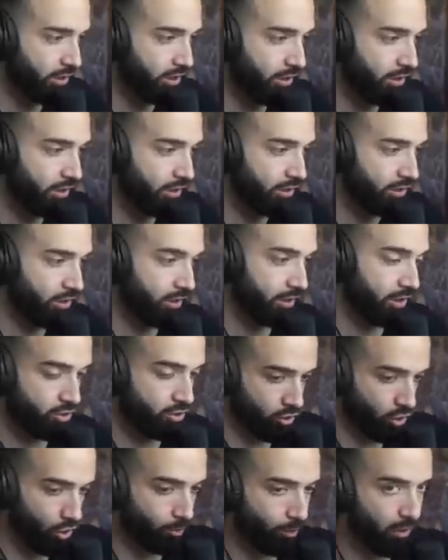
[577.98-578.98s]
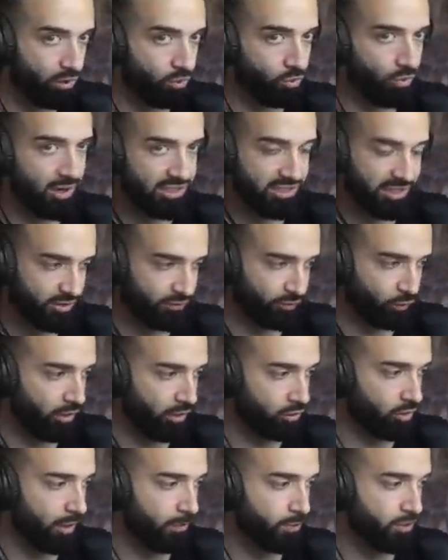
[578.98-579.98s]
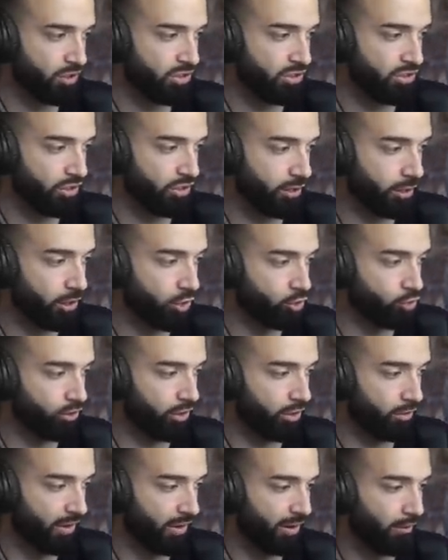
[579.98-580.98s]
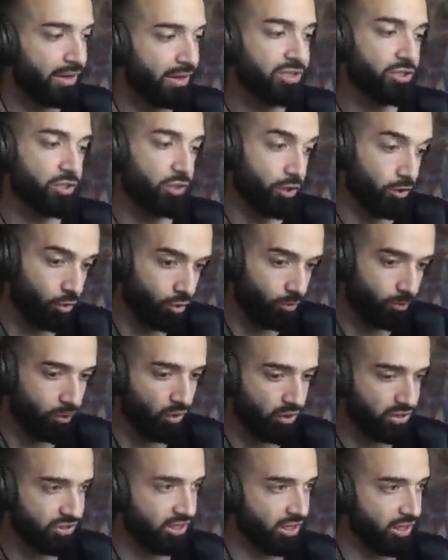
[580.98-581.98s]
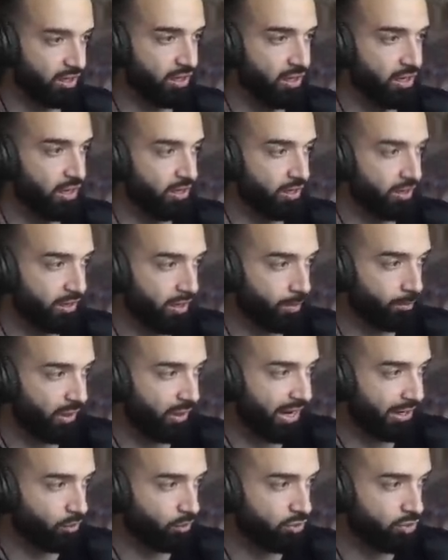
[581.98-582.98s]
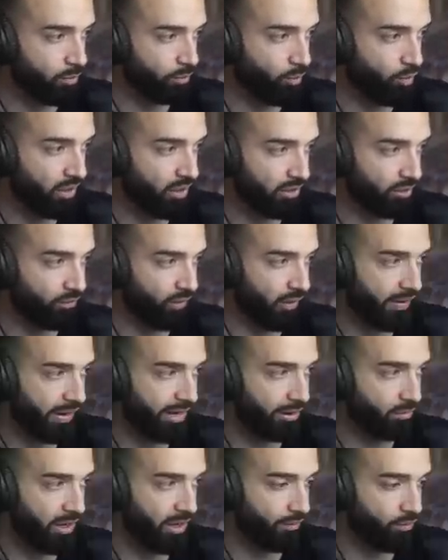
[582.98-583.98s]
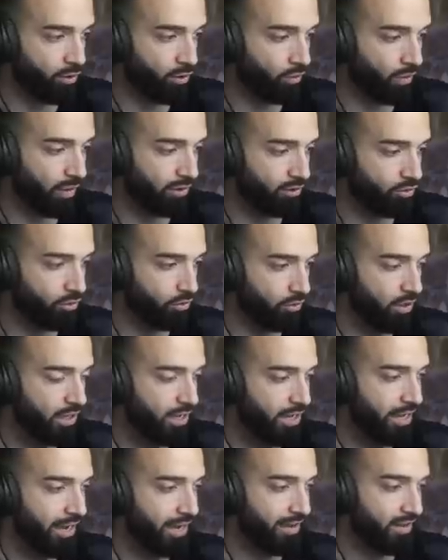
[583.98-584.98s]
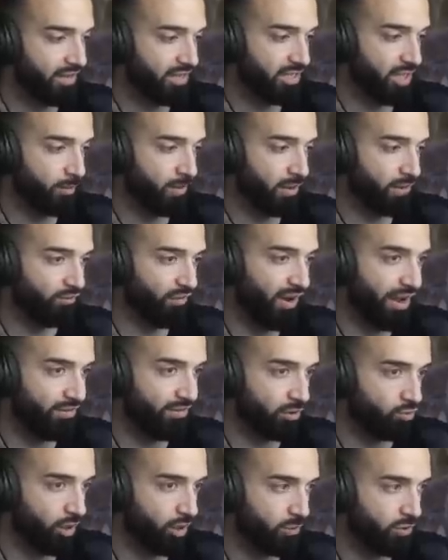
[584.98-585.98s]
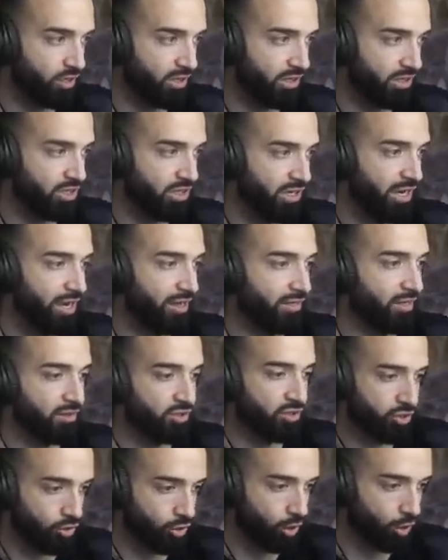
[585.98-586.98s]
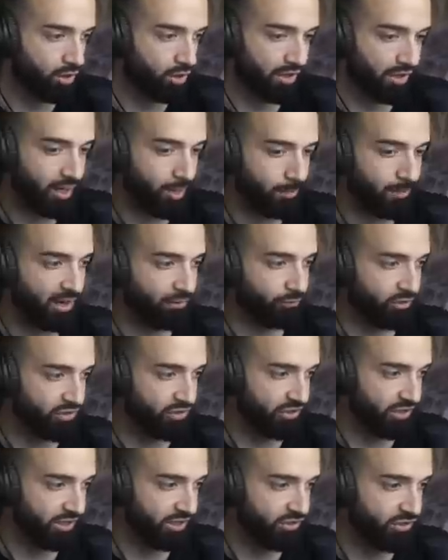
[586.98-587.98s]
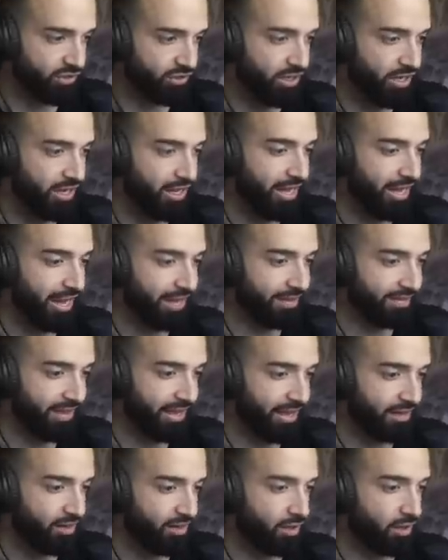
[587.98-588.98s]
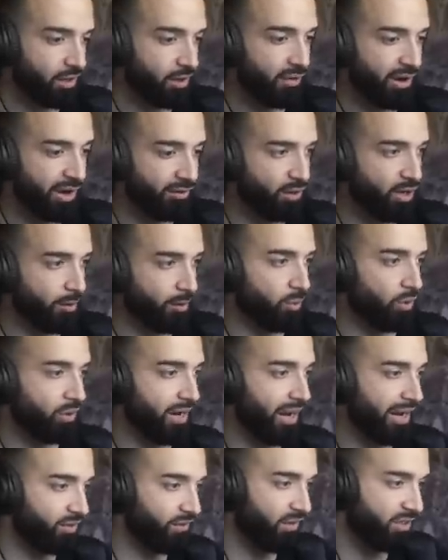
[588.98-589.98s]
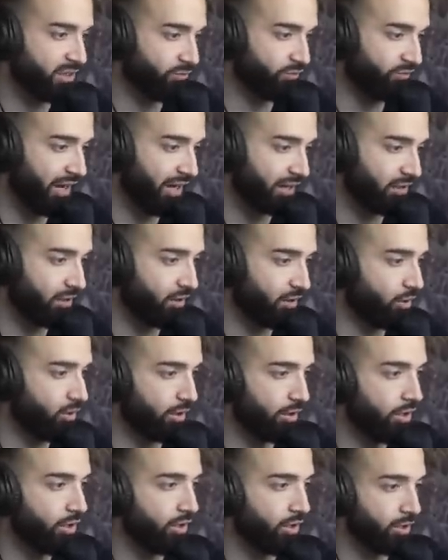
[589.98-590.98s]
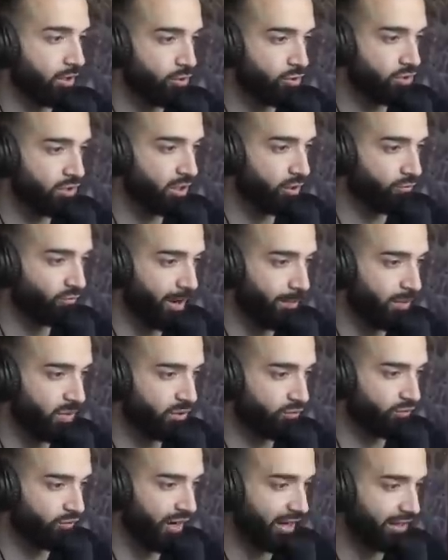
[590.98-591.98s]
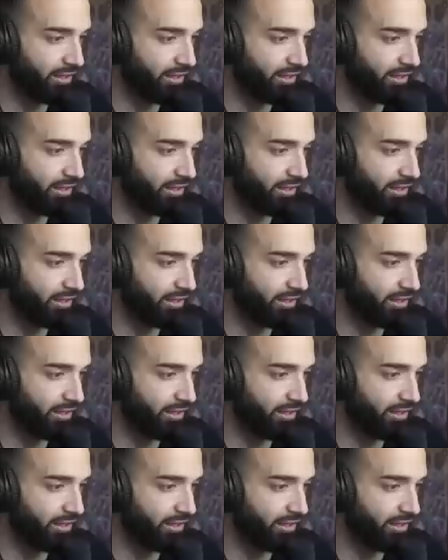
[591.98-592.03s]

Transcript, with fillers: you're going to snow book once. That's four interruptions. You're going to shooting right once your whole board's done. You're going to black rose the board at the very end whenever you want to. And there's going to be five interruptions. And then snow going to come back for six. And then you're going to, whenever your opponent activates effect or you're going to use needle fibers effect,